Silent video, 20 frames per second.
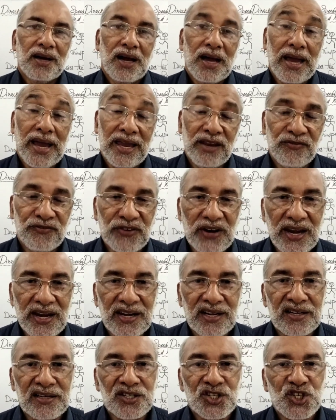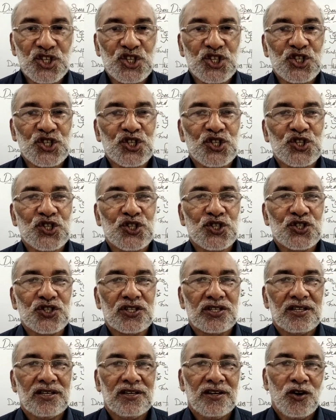Hi
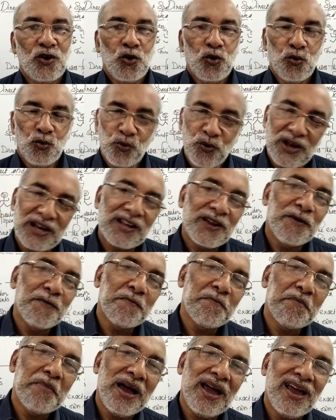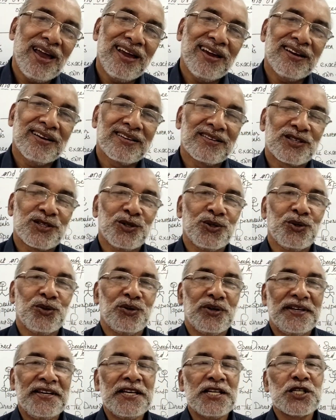friends, welcome back
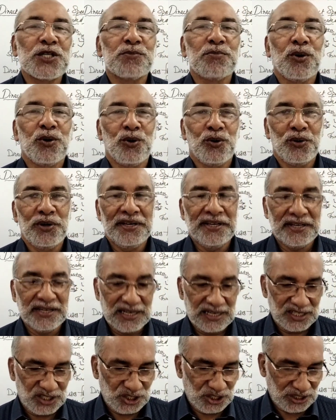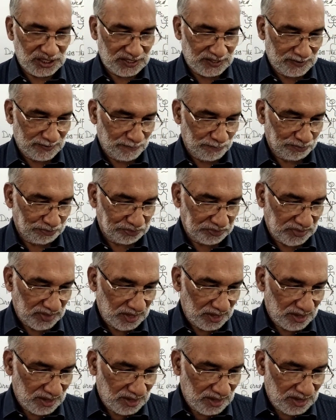to Inspo English.
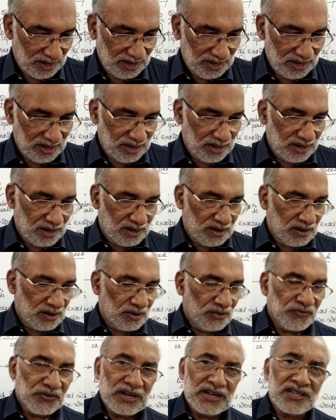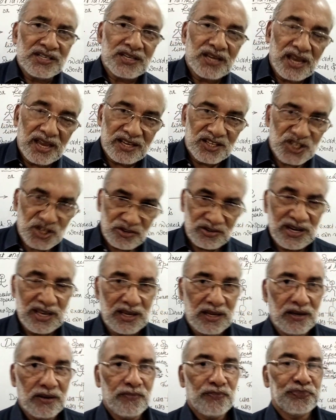Friends,
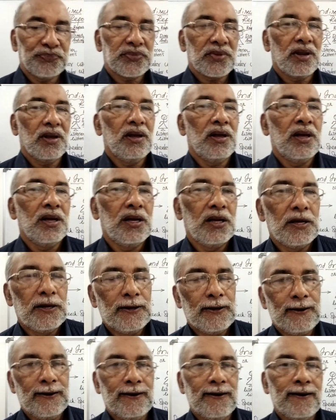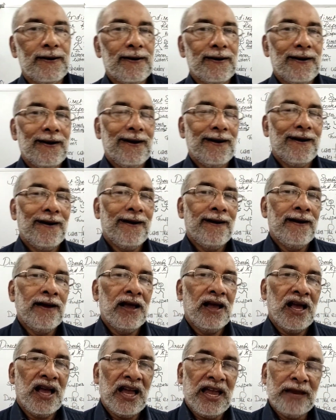today
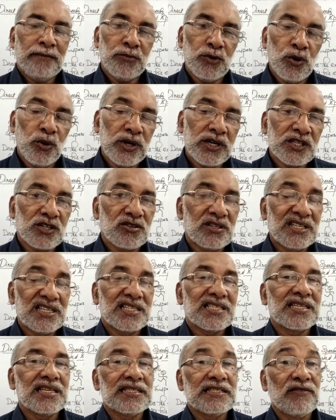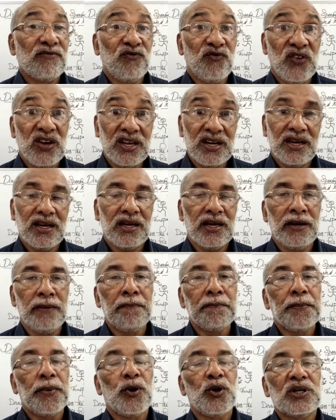I'm going to discuss a very
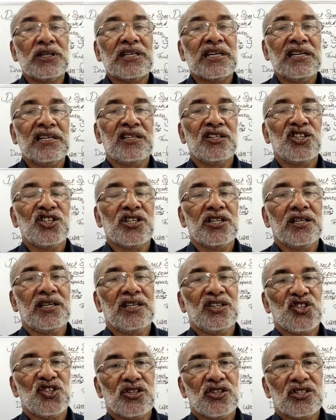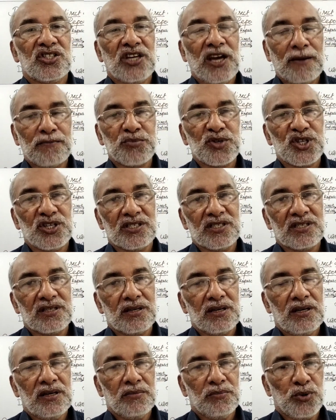important
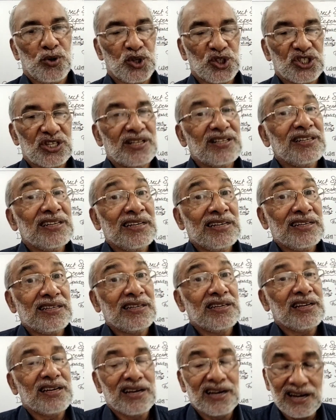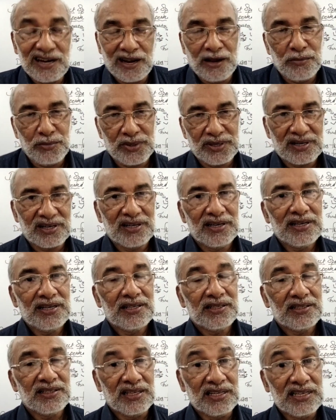chapter portion in grammar,
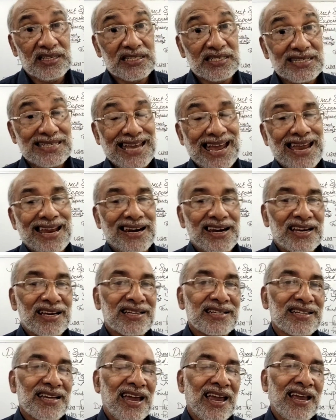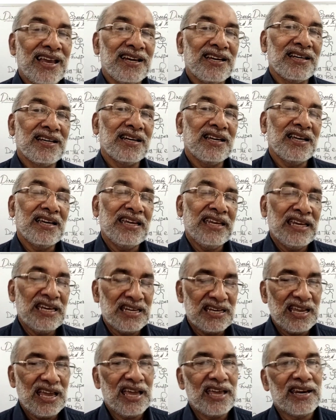that is direct and
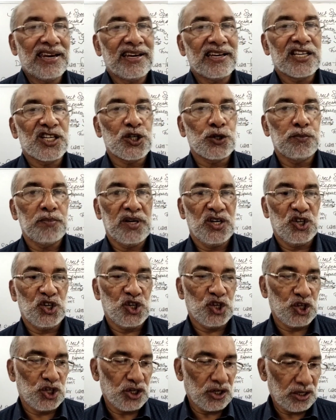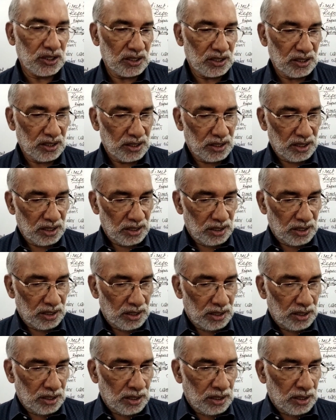indirect speech.
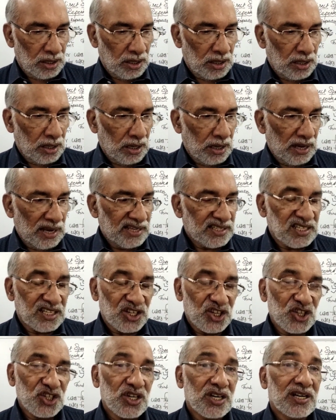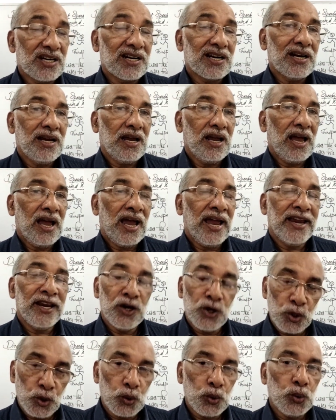As a teacher, I
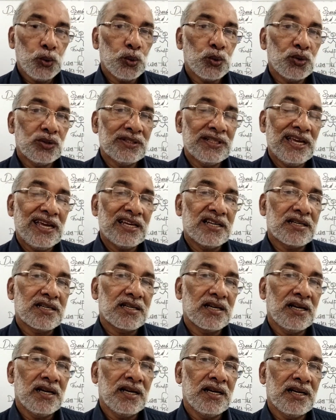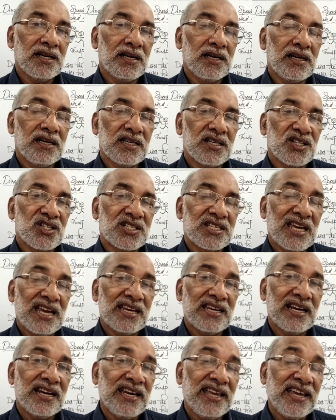know that
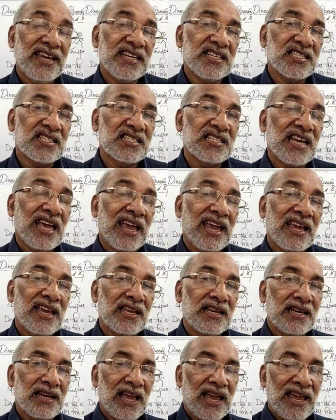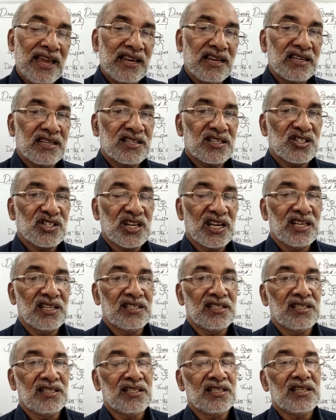standard 8, 9 and
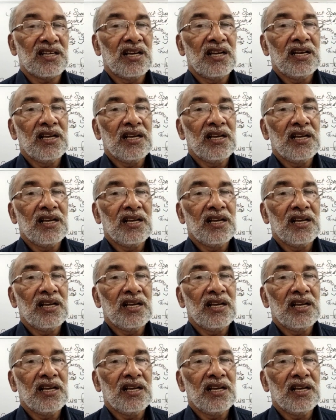10